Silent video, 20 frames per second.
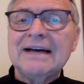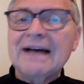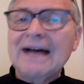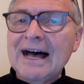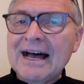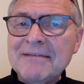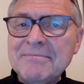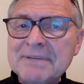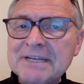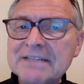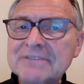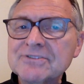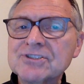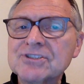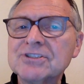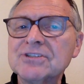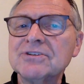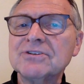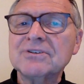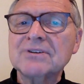I'm not
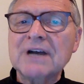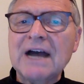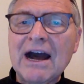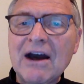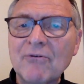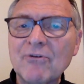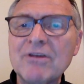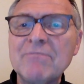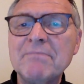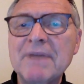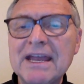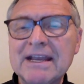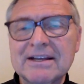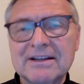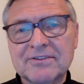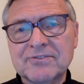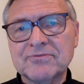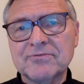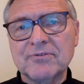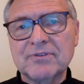sure how we make
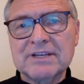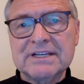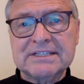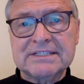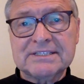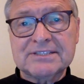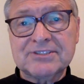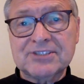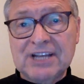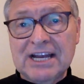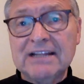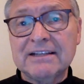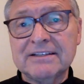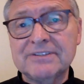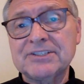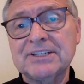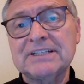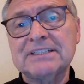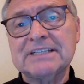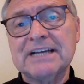it through this
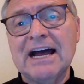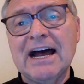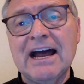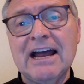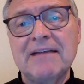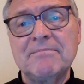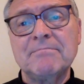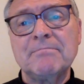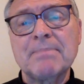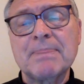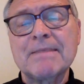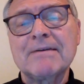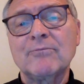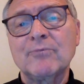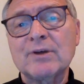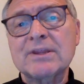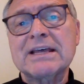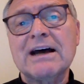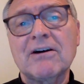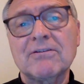challenging time
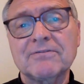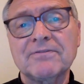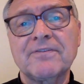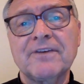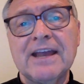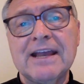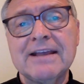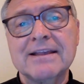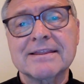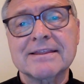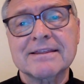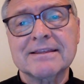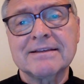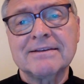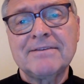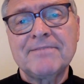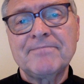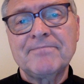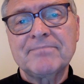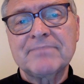without faith.
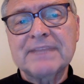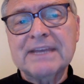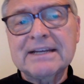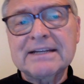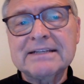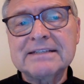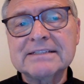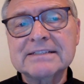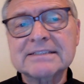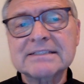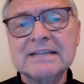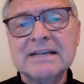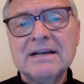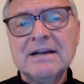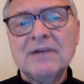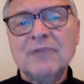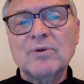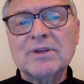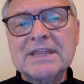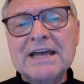That is,
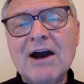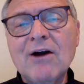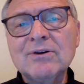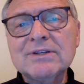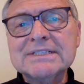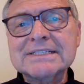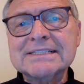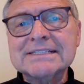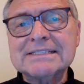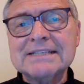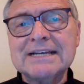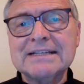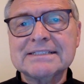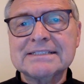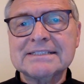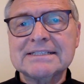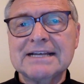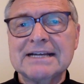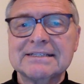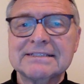without a
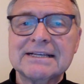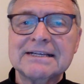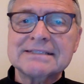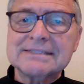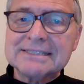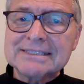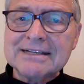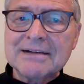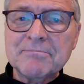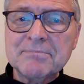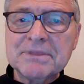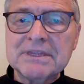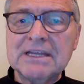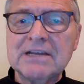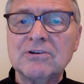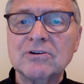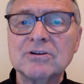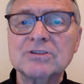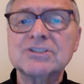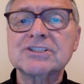sense that
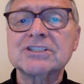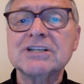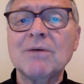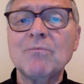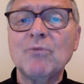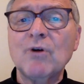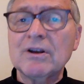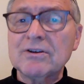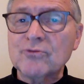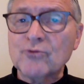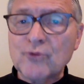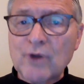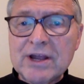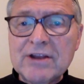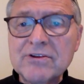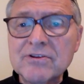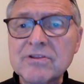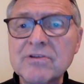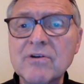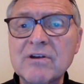something or someone
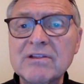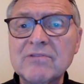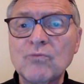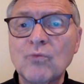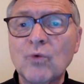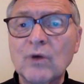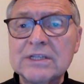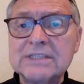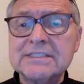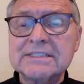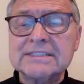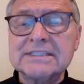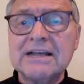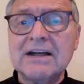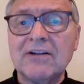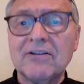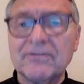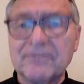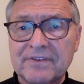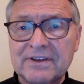greater than
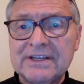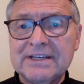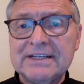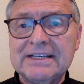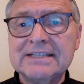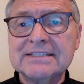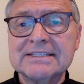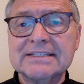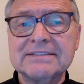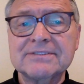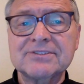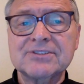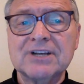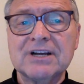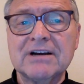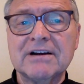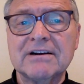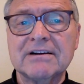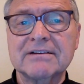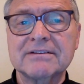oneself is in
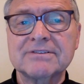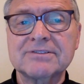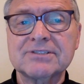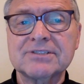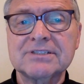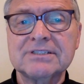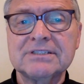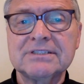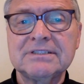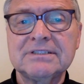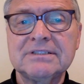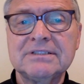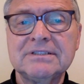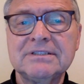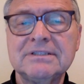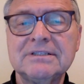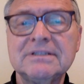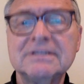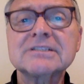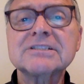charge,
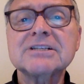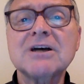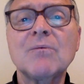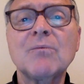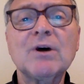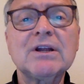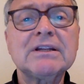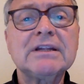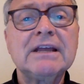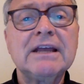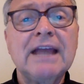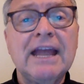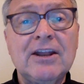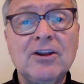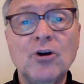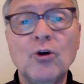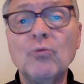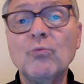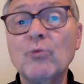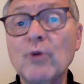someone in
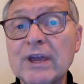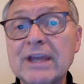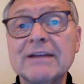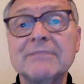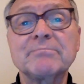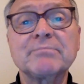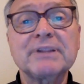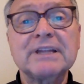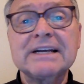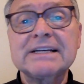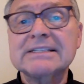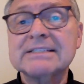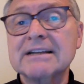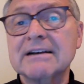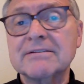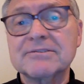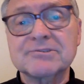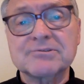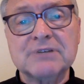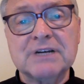whom we can place our
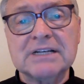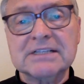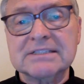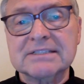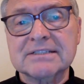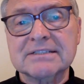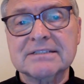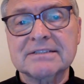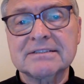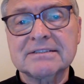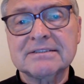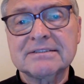trust.